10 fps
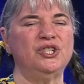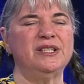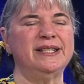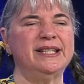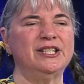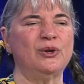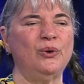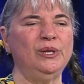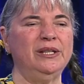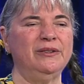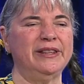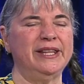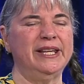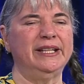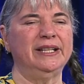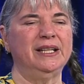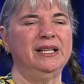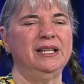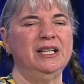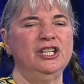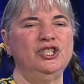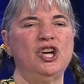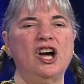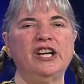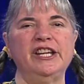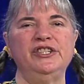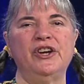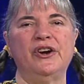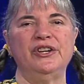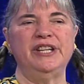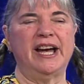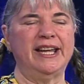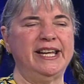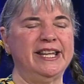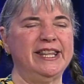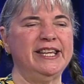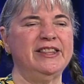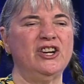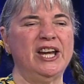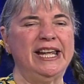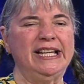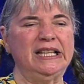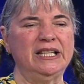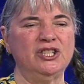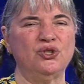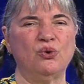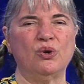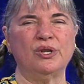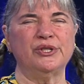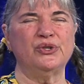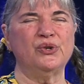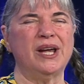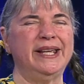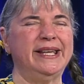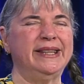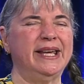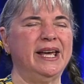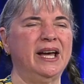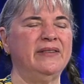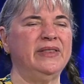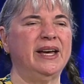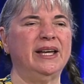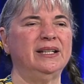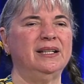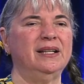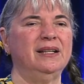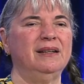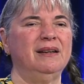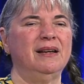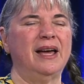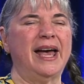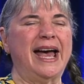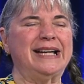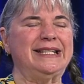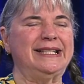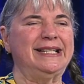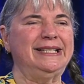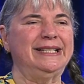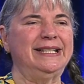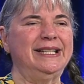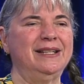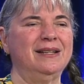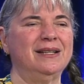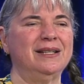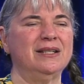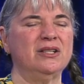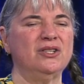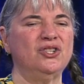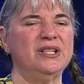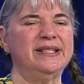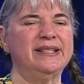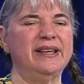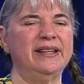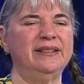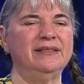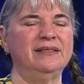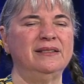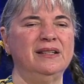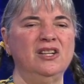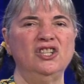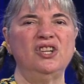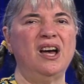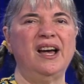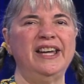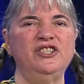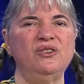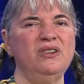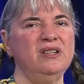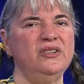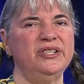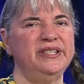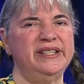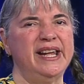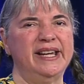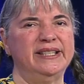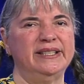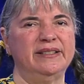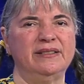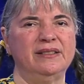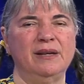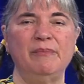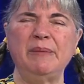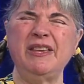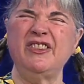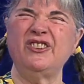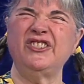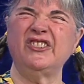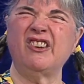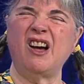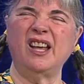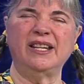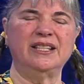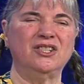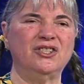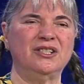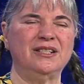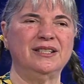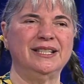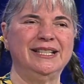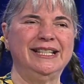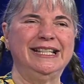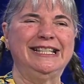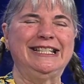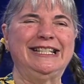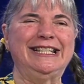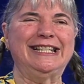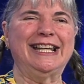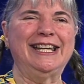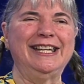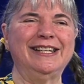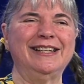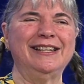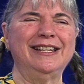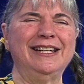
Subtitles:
does this whole little thing talking to her daddy. I think they're English or Australian. They have that accent, and she's saying, "Duh, I don't understand." Maybe they're Scottish. She's like,